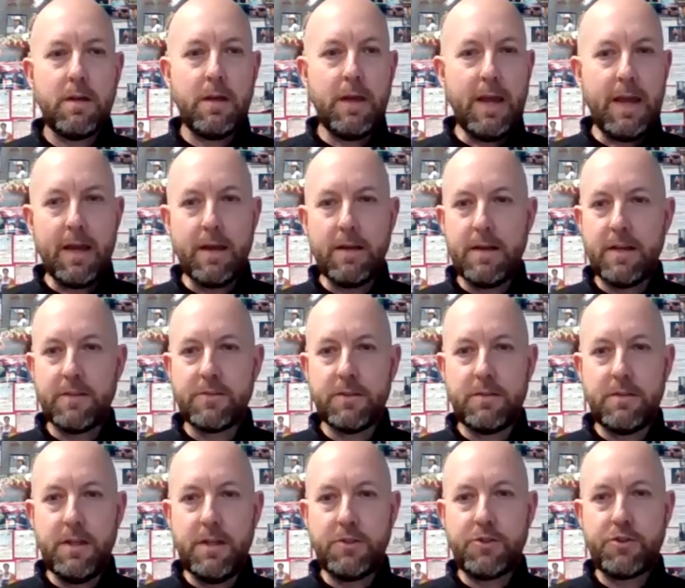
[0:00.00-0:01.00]
and as a
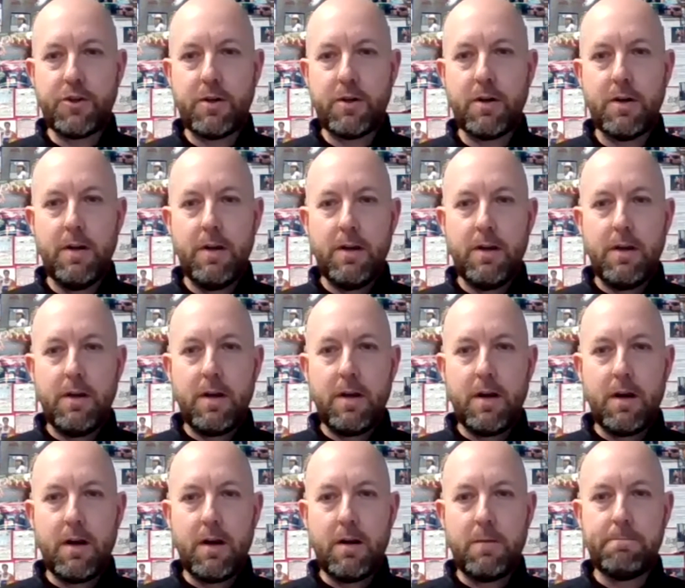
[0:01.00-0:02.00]
teacher.
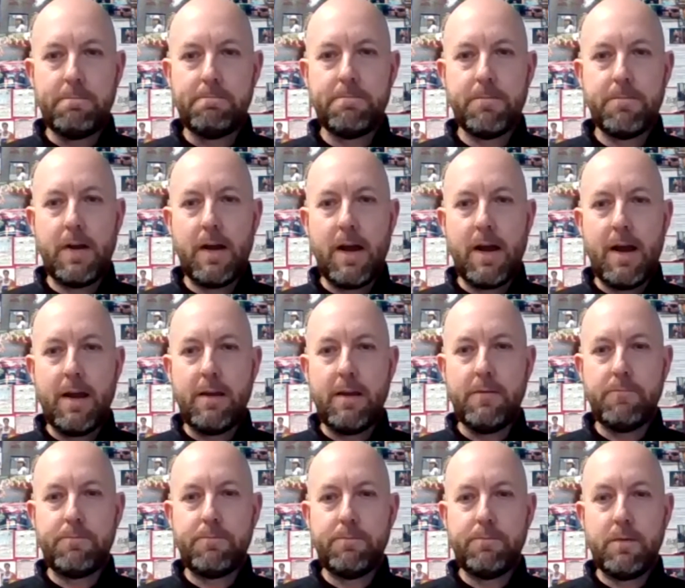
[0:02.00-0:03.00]
Um,
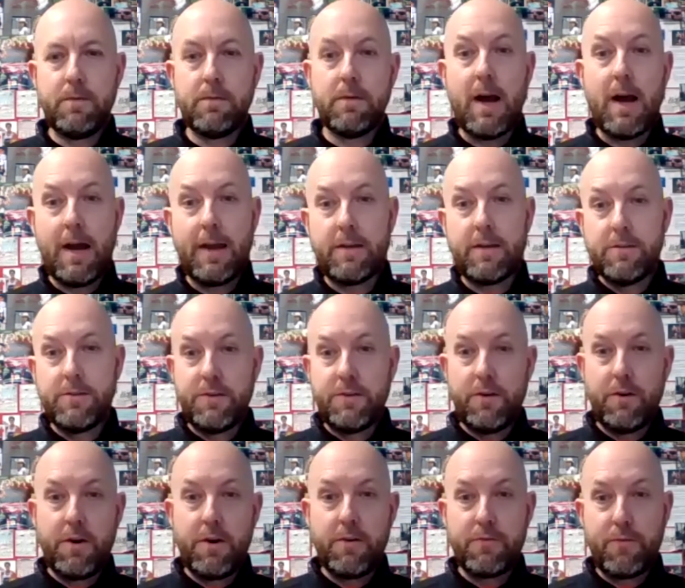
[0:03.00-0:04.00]
I, I
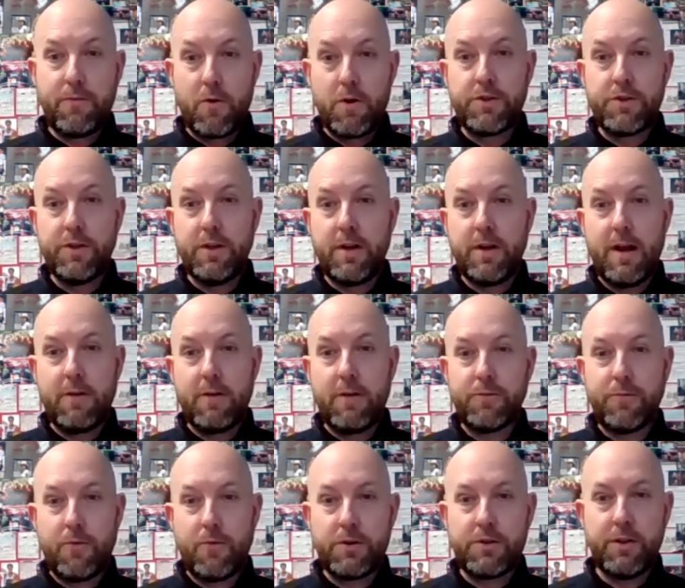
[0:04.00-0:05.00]
consider it fortunate. I was
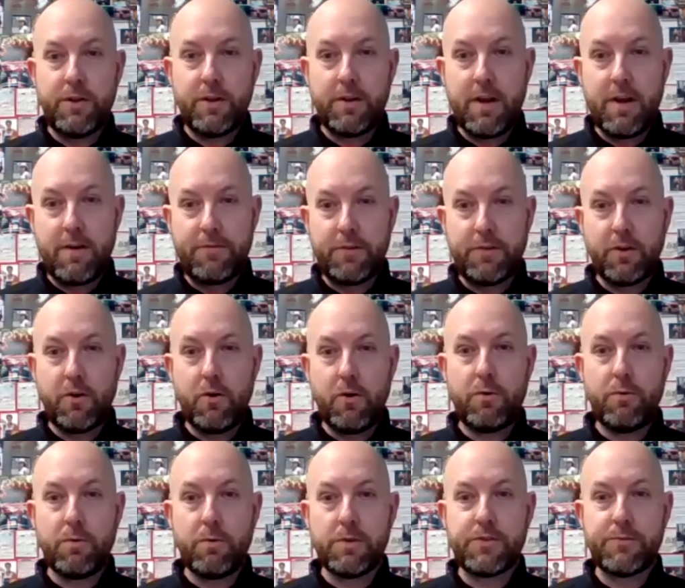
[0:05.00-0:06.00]
fortunate enough to go
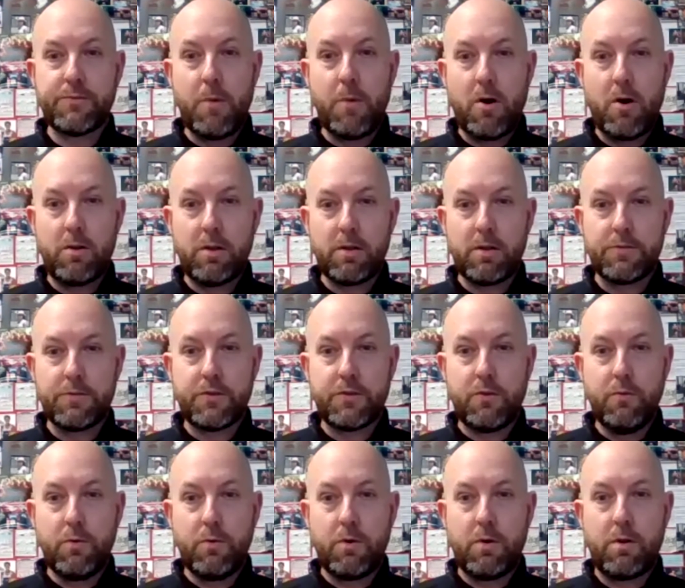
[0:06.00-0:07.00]
to a small little
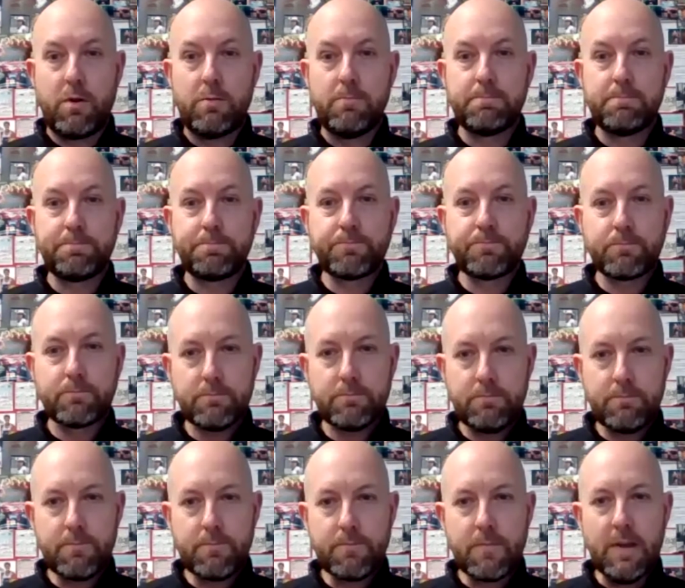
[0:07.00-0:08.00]
school
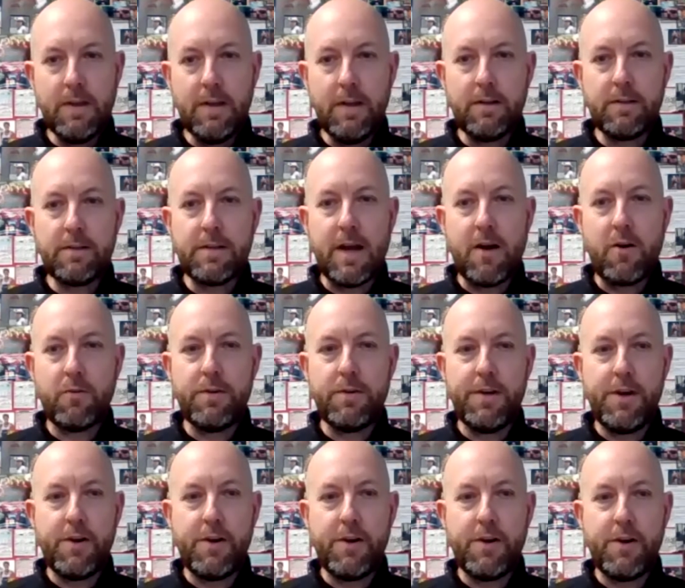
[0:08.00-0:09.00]
mm-hmm. in a town
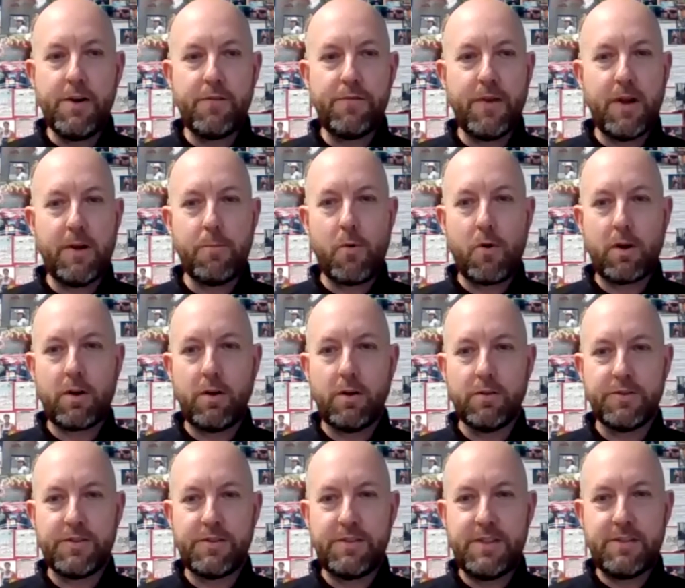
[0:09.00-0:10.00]
near Fenimore
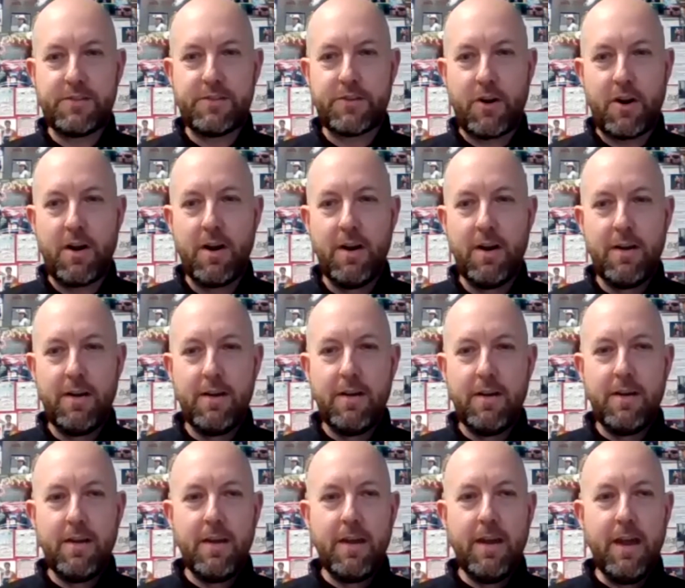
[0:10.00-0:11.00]
called Stitzer.
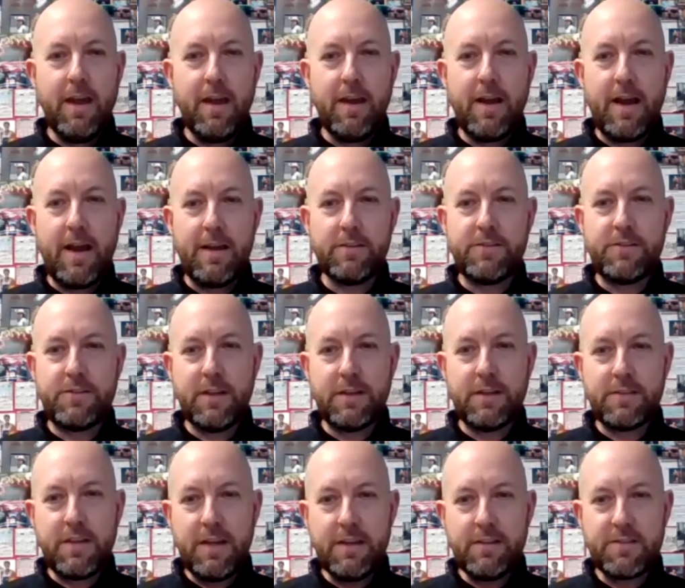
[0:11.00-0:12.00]
And I had six
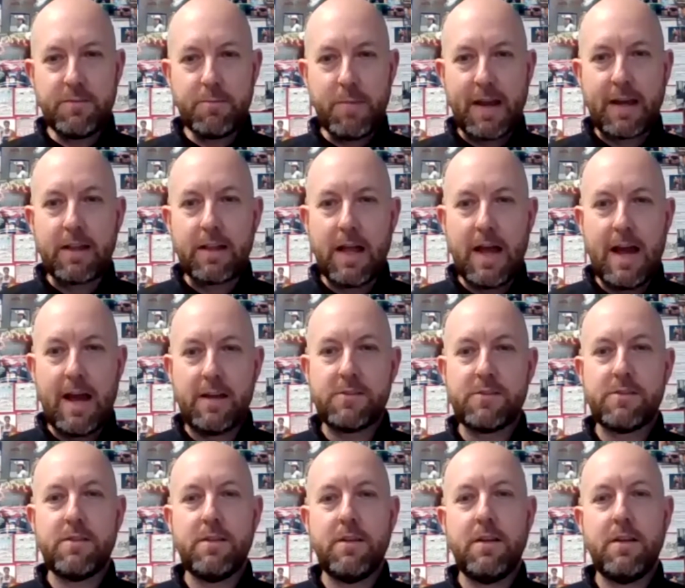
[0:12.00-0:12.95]
kids in my class,